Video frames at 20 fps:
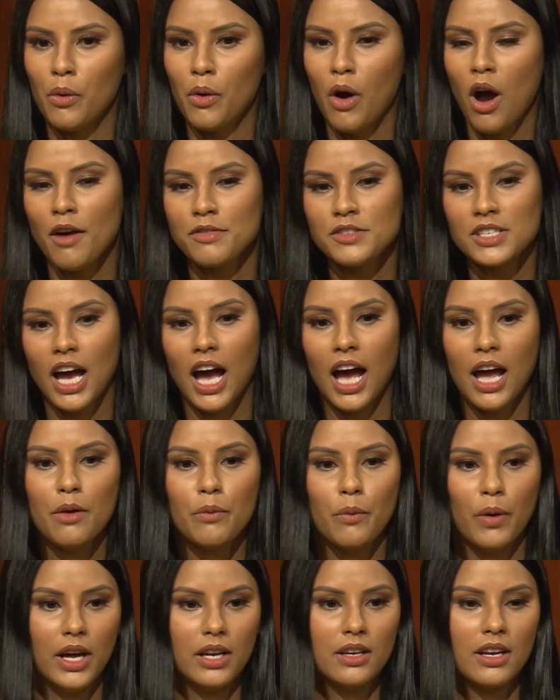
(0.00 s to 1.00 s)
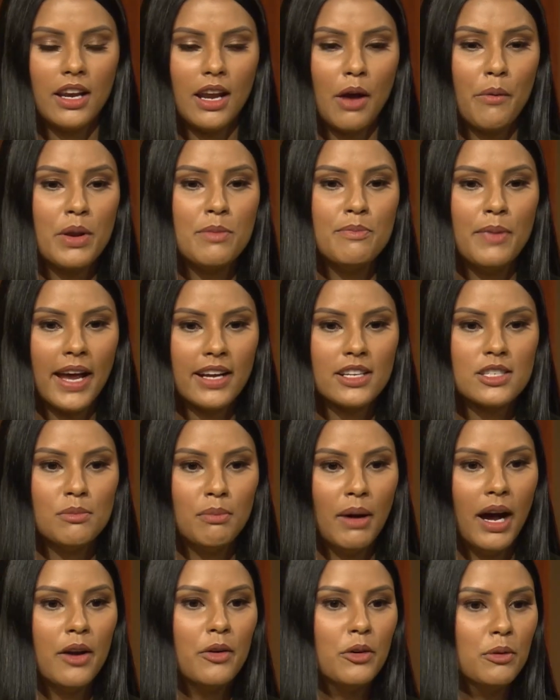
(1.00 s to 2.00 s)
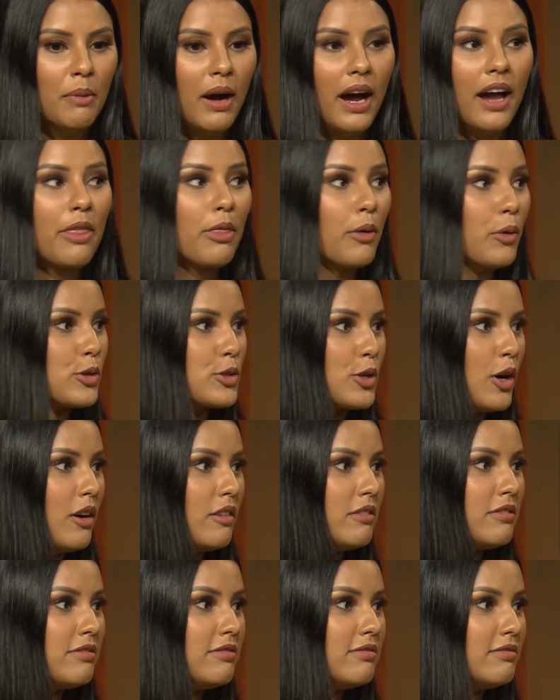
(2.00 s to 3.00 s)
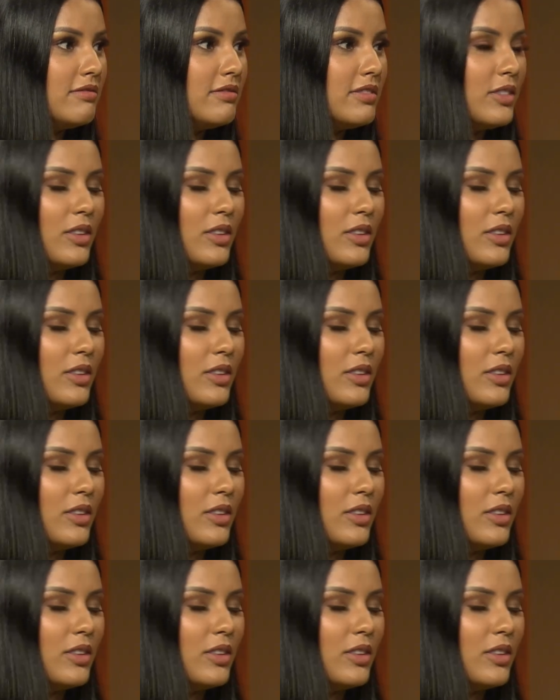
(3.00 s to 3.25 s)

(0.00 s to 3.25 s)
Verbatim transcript: After I won and I went back to my room, I thought of